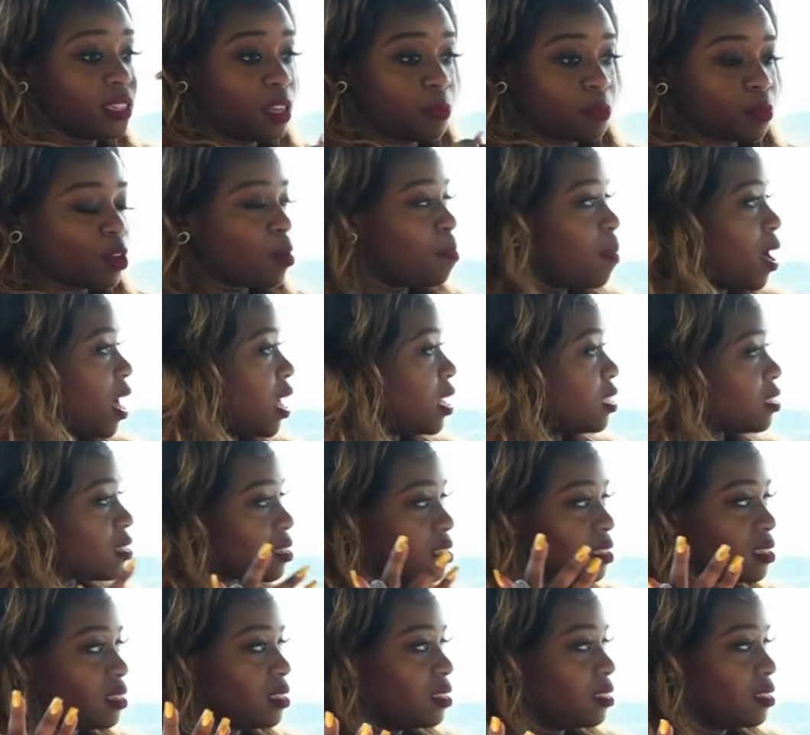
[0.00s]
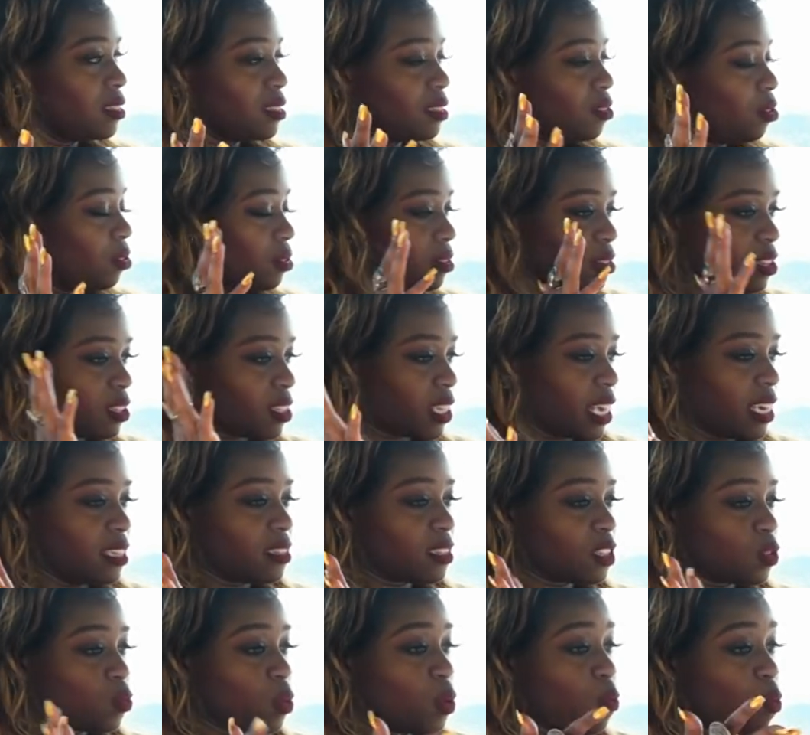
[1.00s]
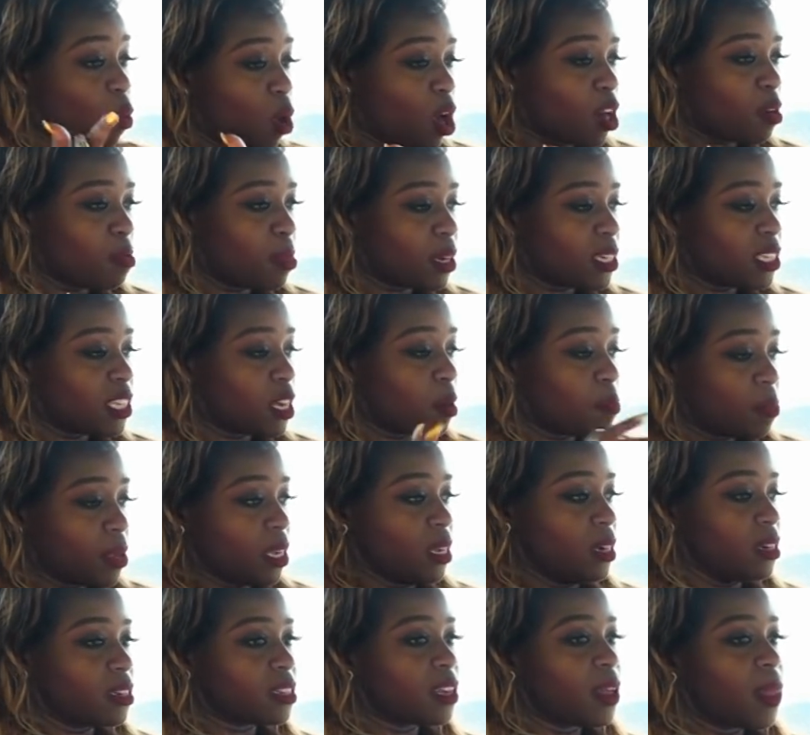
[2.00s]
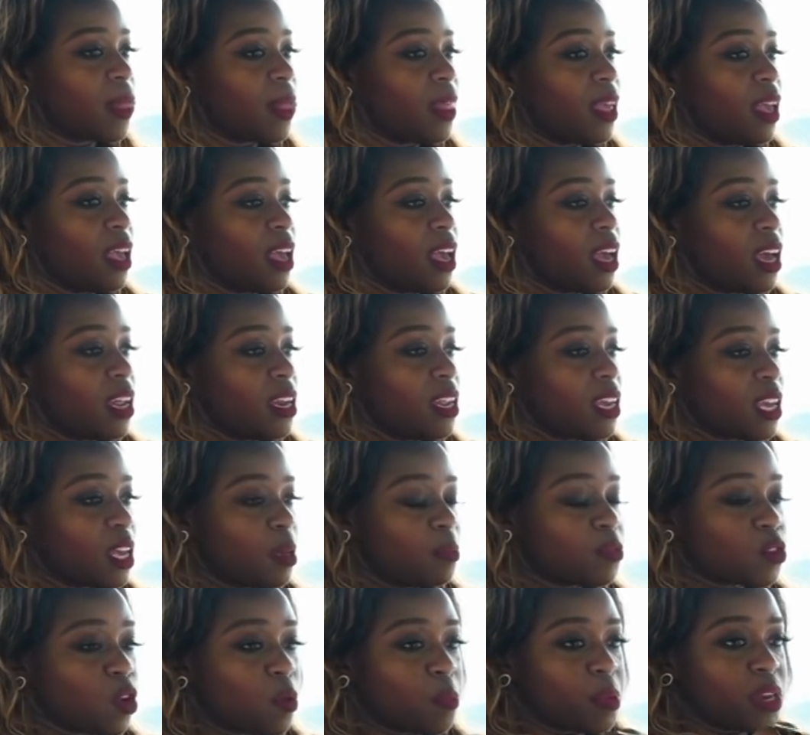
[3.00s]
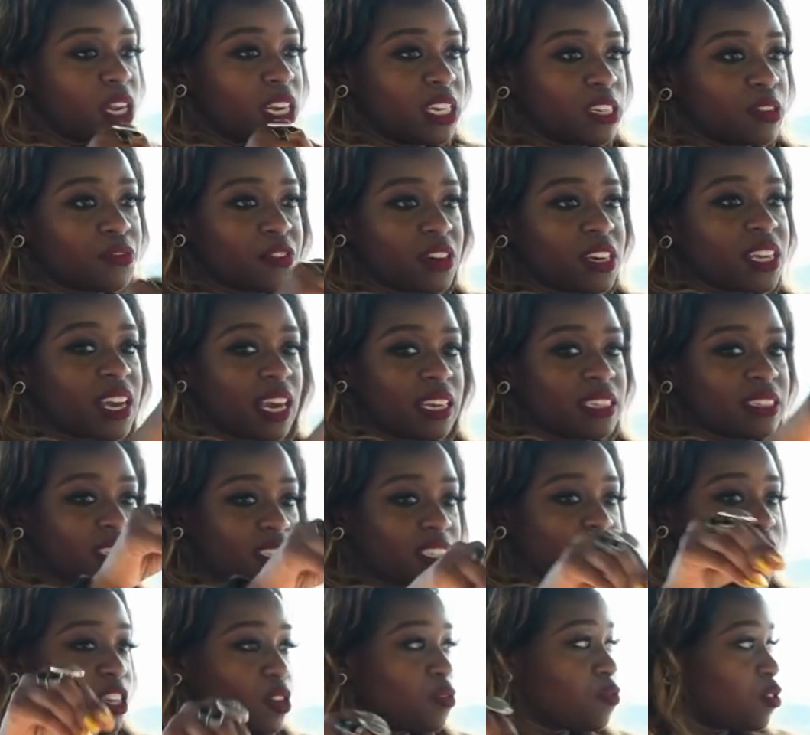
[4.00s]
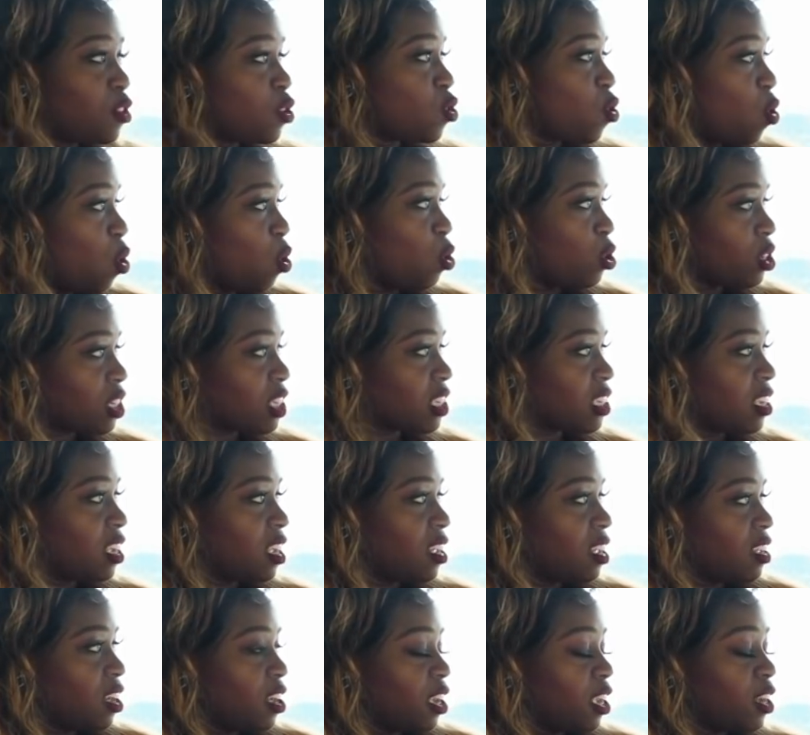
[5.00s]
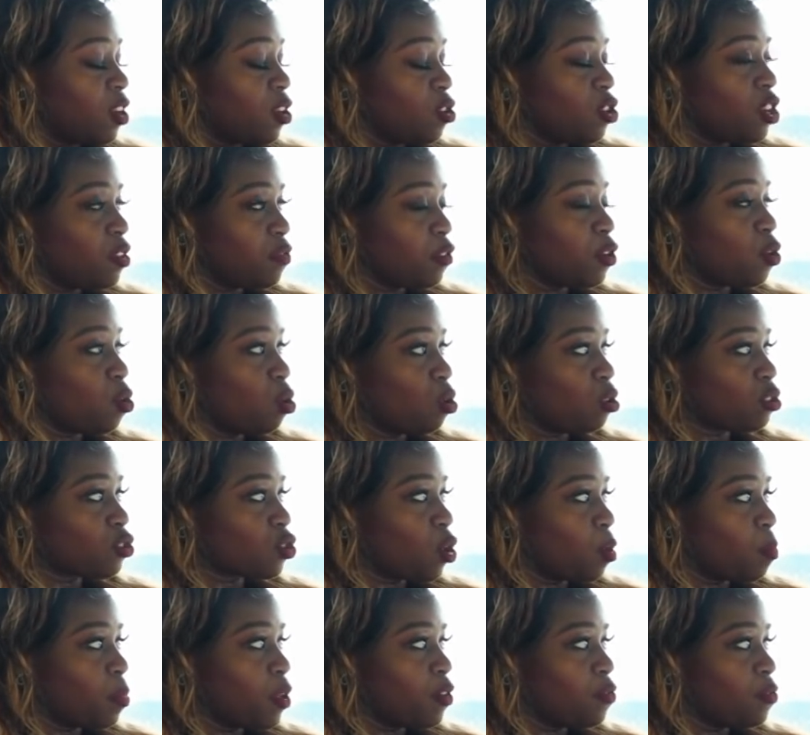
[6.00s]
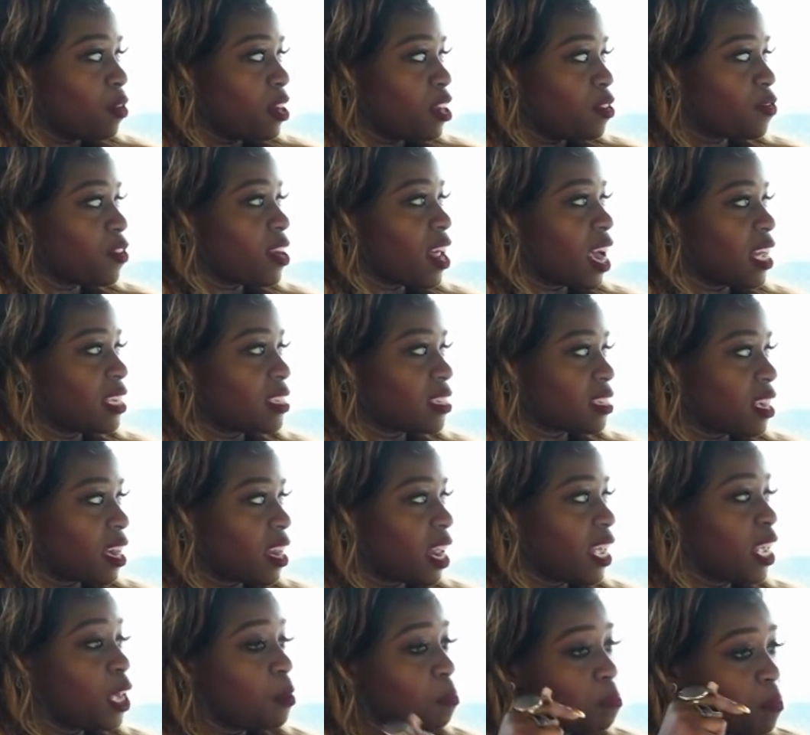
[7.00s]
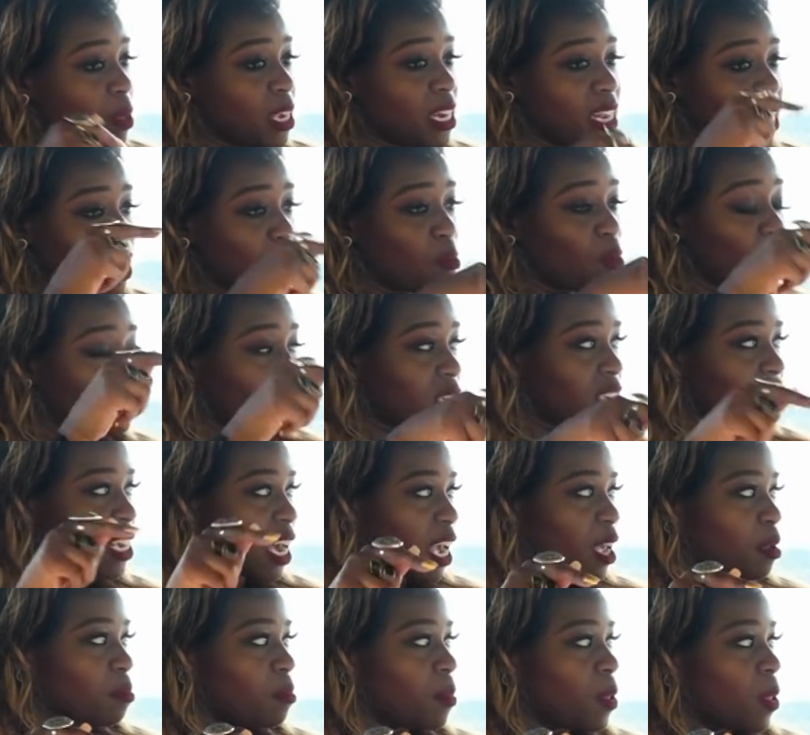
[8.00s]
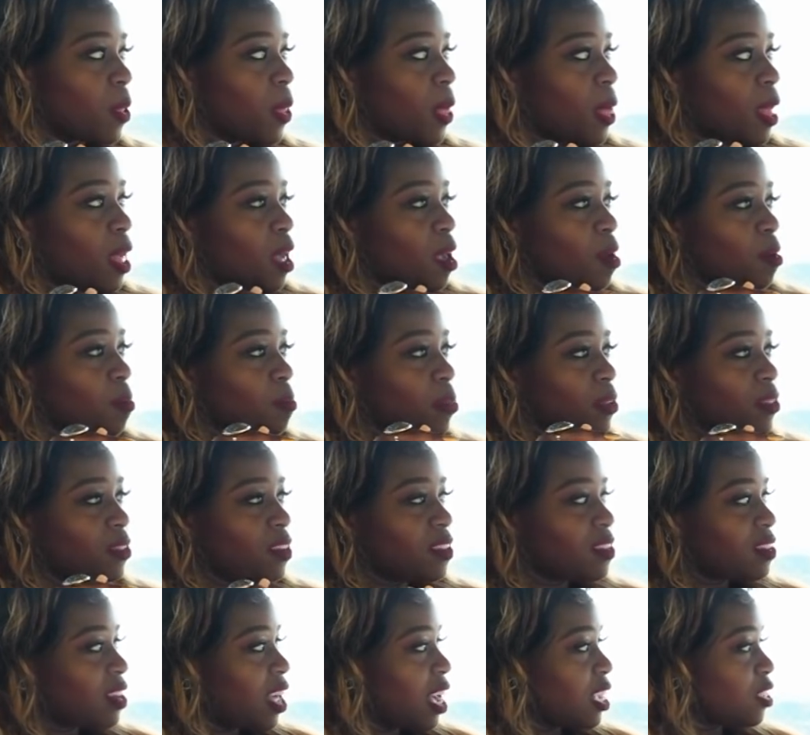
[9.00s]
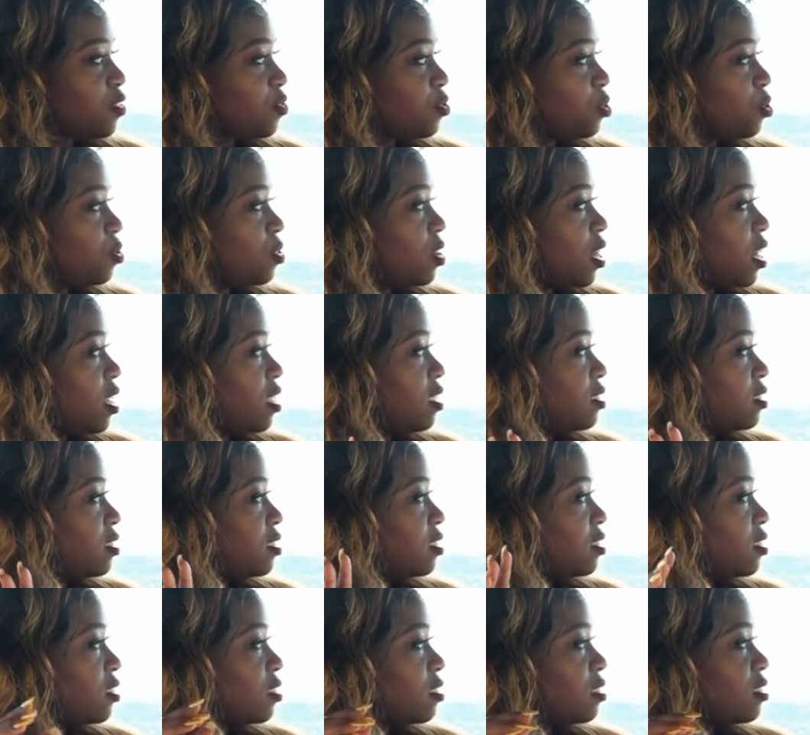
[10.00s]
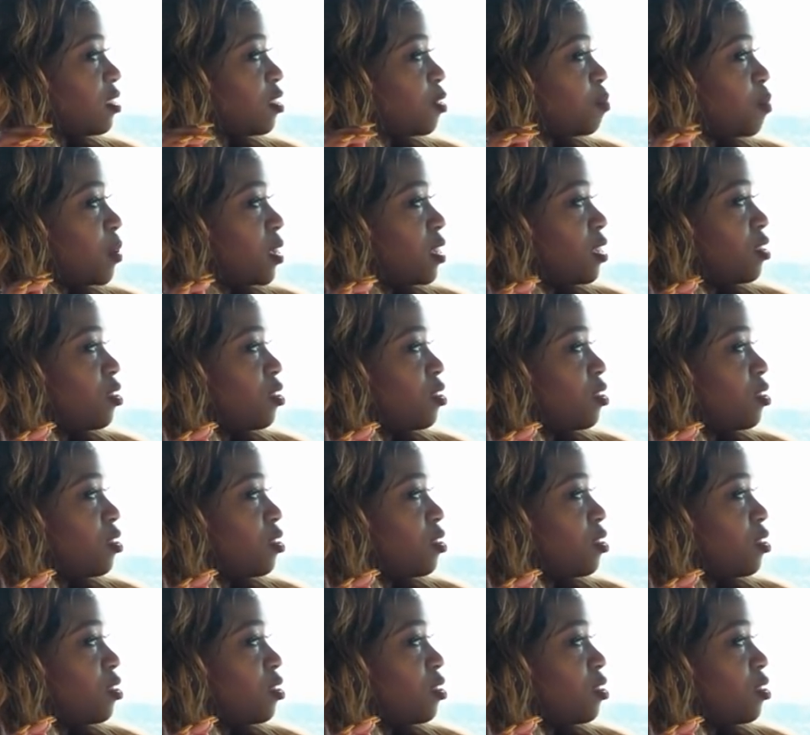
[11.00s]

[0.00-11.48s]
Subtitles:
Diplomat, all these cases. We won, but he appealed. And he keeps opening different cases in different courts, hoping for a different answer. And I keep beating him all the time. But these last few days, it's been,